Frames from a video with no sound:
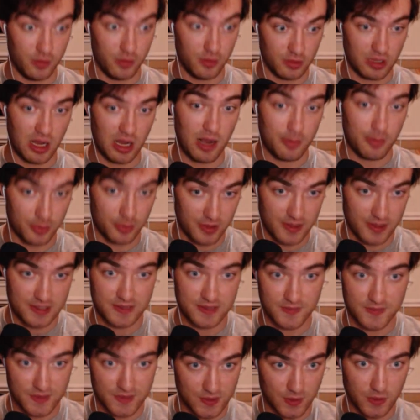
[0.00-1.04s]

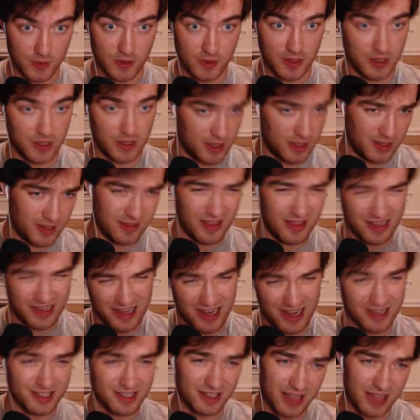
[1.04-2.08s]
comprehensive story, and they
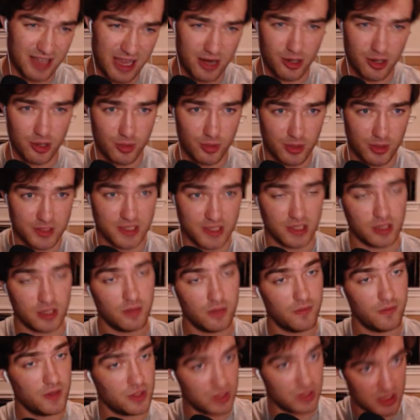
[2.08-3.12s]
kind of layer where it's like you
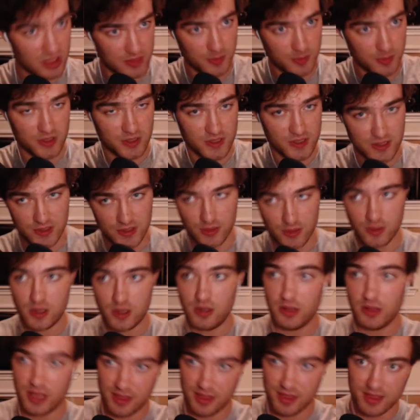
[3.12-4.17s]
finish this person's story and
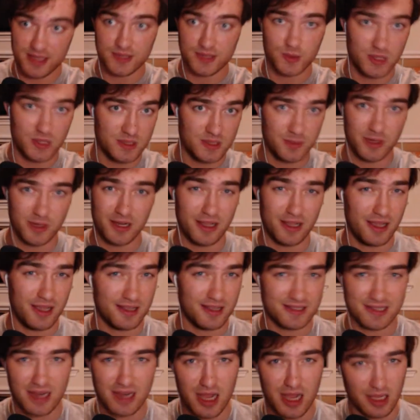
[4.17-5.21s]
you get this one's, but
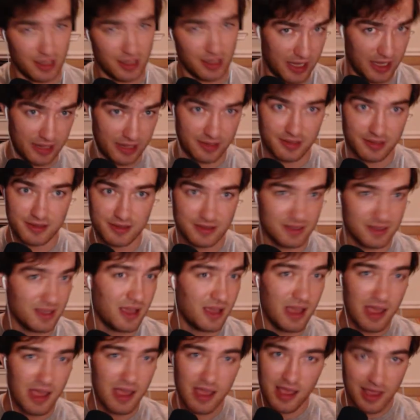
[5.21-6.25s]
it's not like,
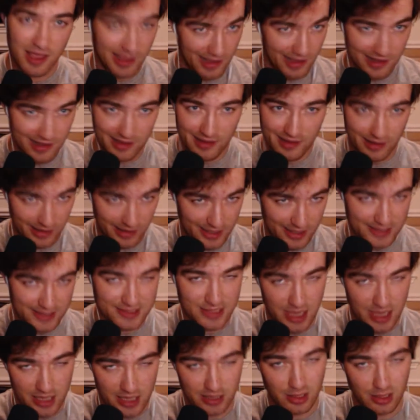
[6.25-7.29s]
it's
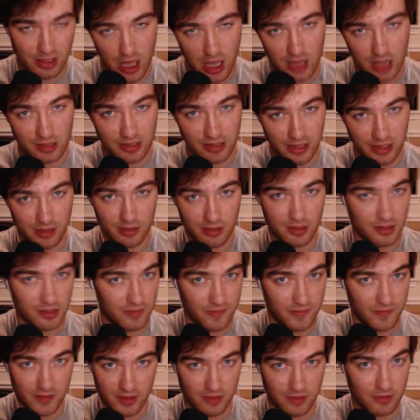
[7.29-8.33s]
not a long narrative.
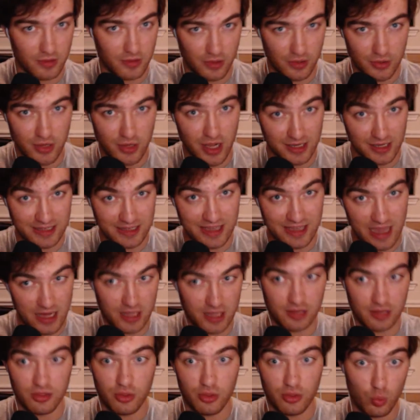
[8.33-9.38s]
Like you're not
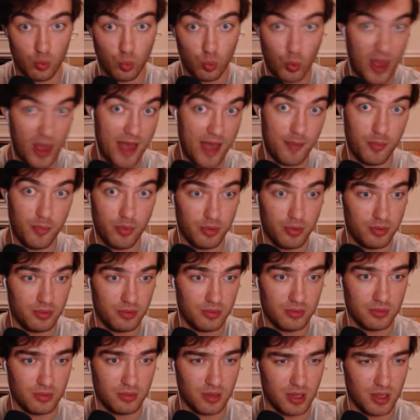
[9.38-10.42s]
getting the web
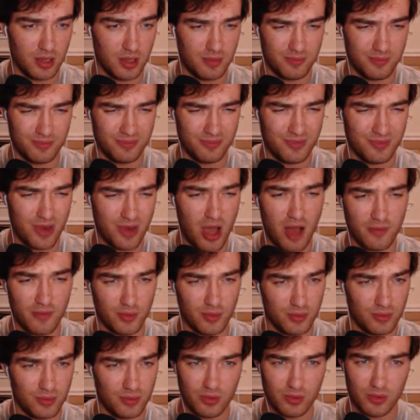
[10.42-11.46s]

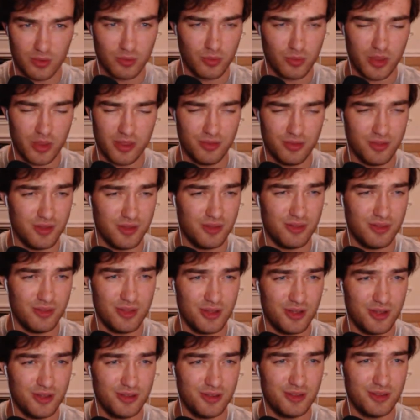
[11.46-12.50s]
novel or
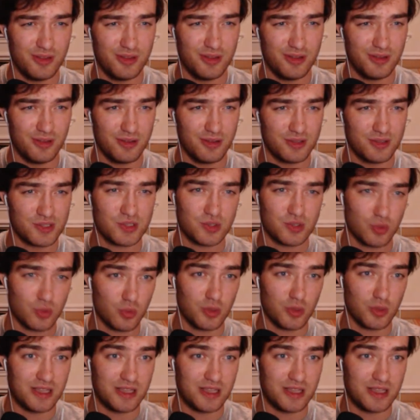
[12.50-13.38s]
the story